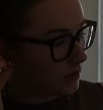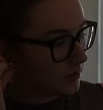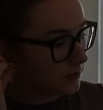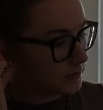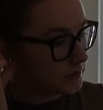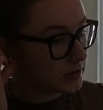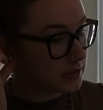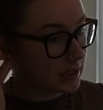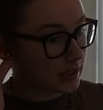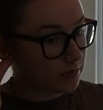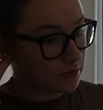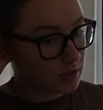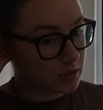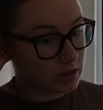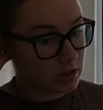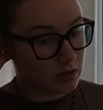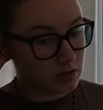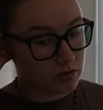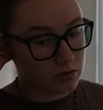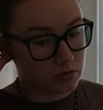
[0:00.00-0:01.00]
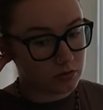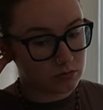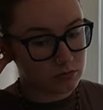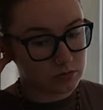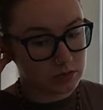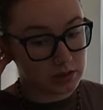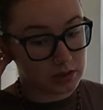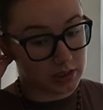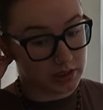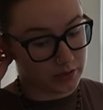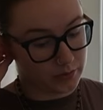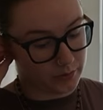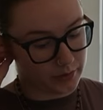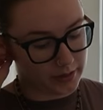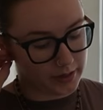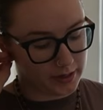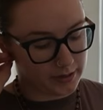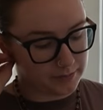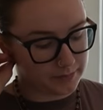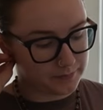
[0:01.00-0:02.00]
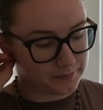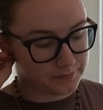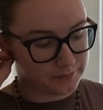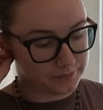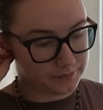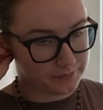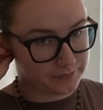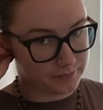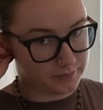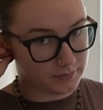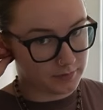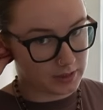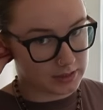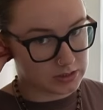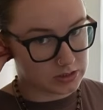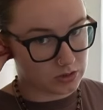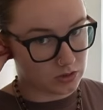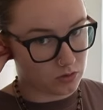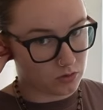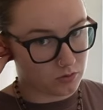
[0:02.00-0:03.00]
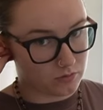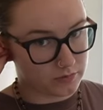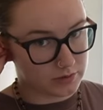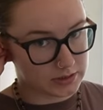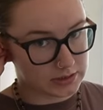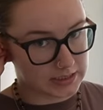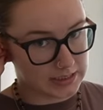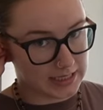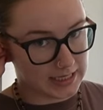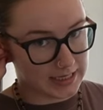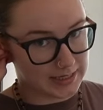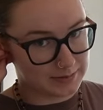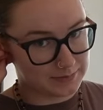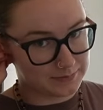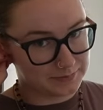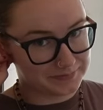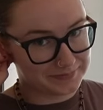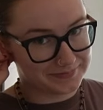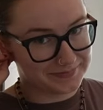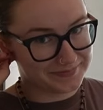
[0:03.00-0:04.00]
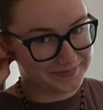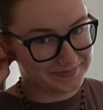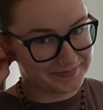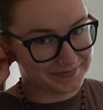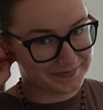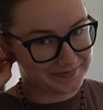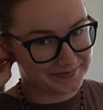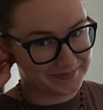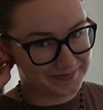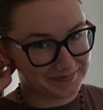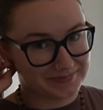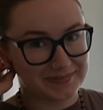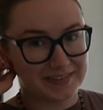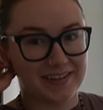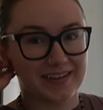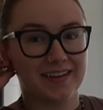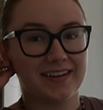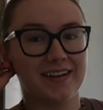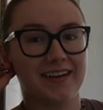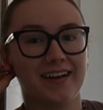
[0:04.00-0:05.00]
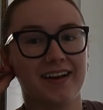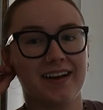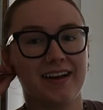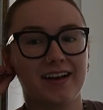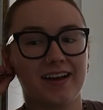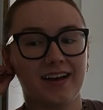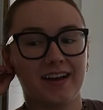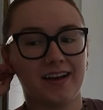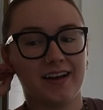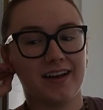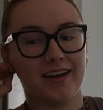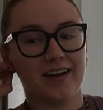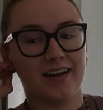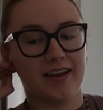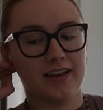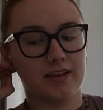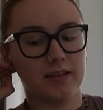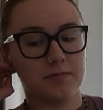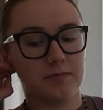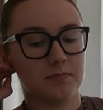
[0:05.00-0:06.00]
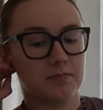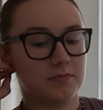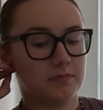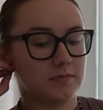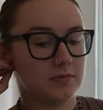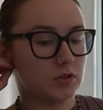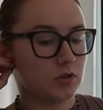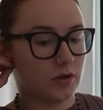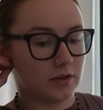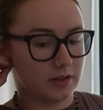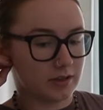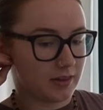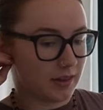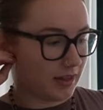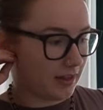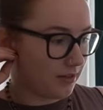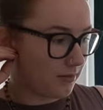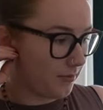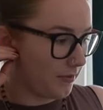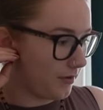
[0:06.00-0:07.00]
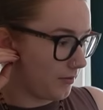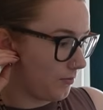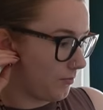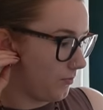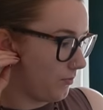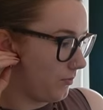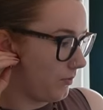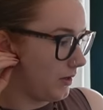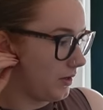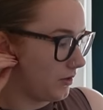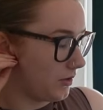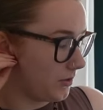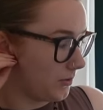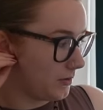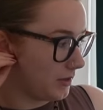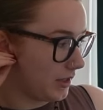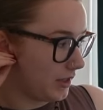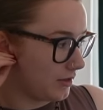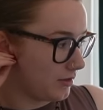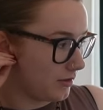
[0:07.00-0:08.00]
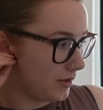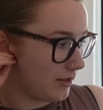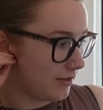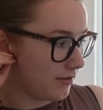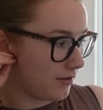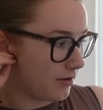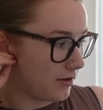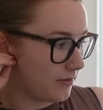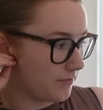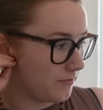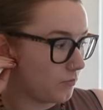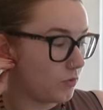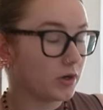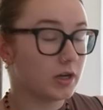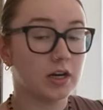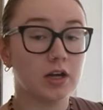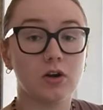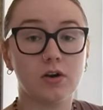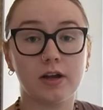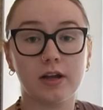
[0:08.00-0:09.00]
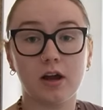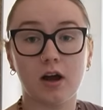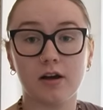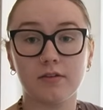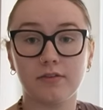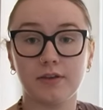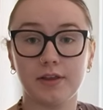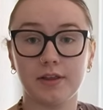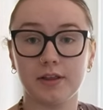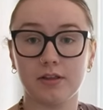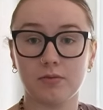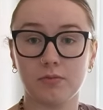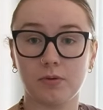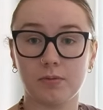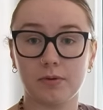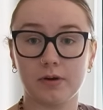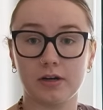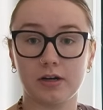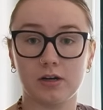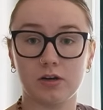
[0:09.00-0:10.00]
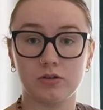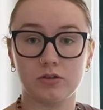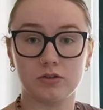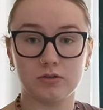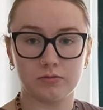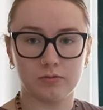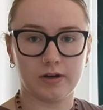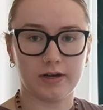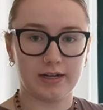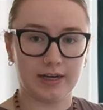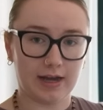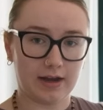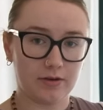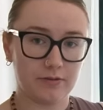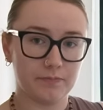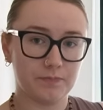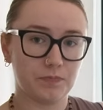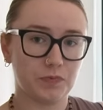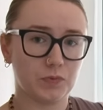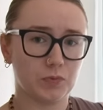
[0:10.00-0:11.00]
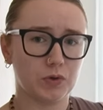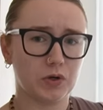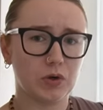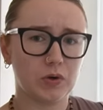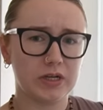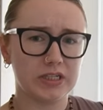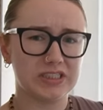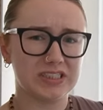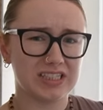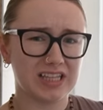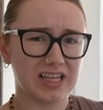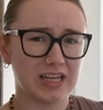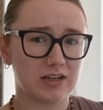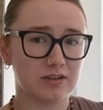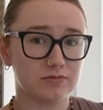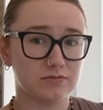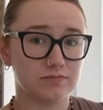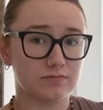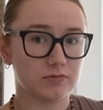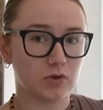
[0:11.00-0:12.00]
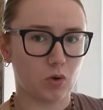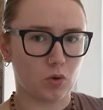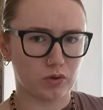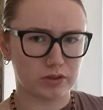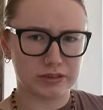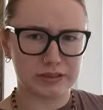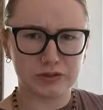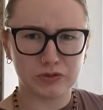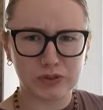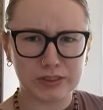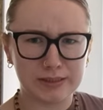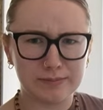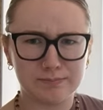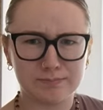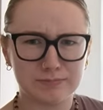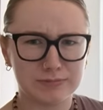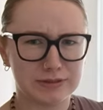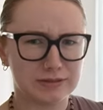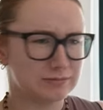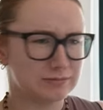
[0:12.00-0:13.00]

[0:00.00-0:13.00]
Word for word: Um, today we're gonna go to the aquarium. That's the goal for today. Mm. And do other things, but we don't know what the other things are. We're gonna go get coffee. That's what we're gonna go do right now. We're going to like a horse themed,